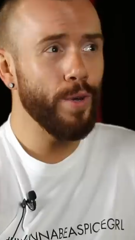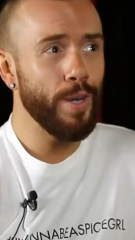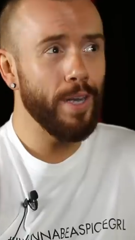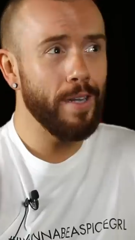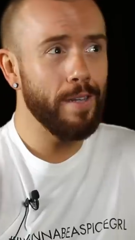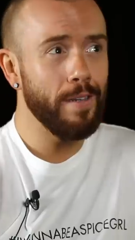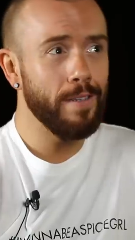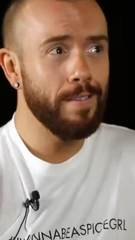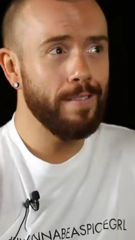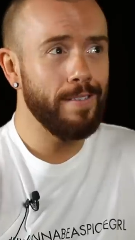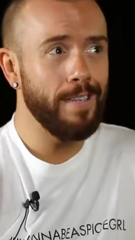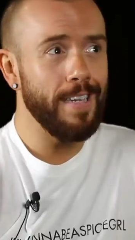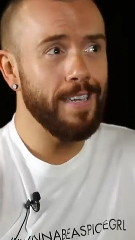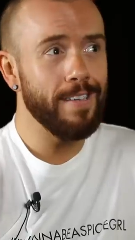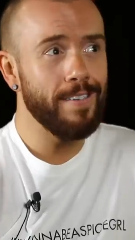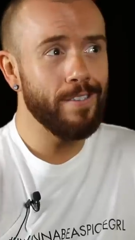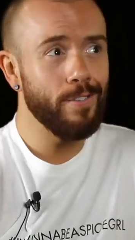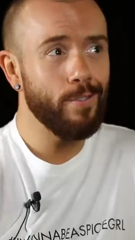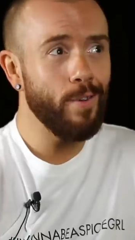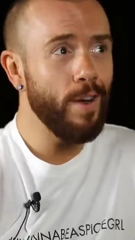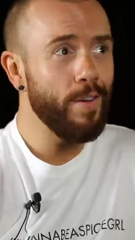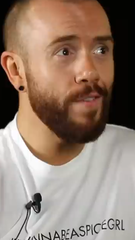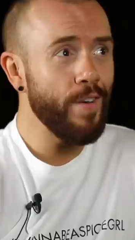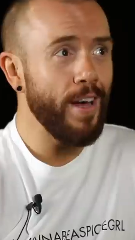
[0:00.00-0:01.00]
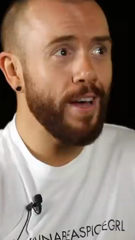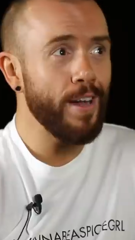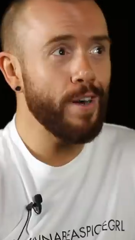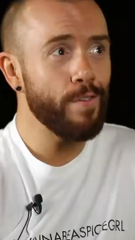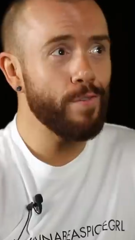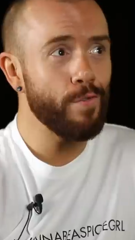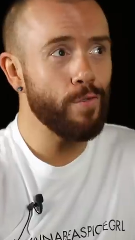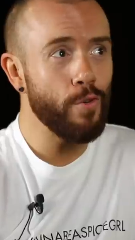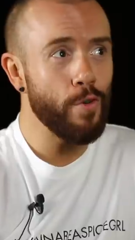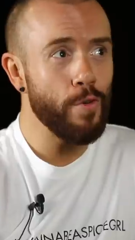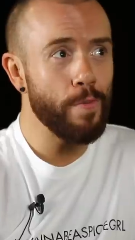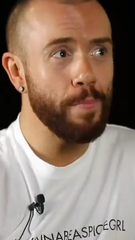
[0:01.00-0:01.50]
real taster I've had
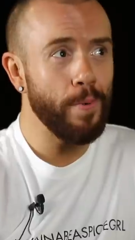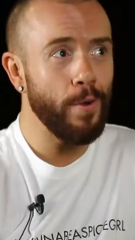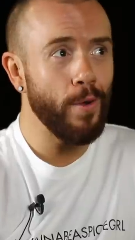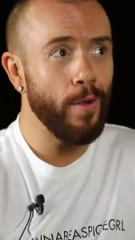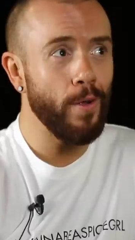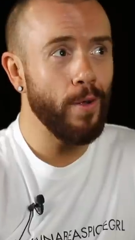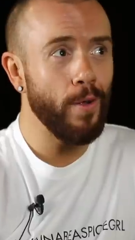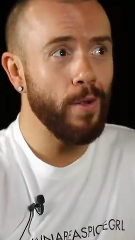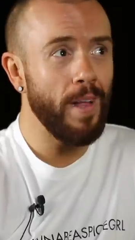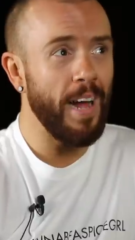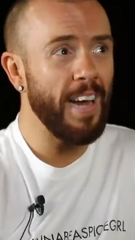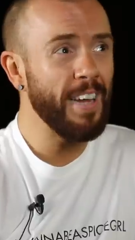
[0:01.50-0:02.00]
of RuPaul.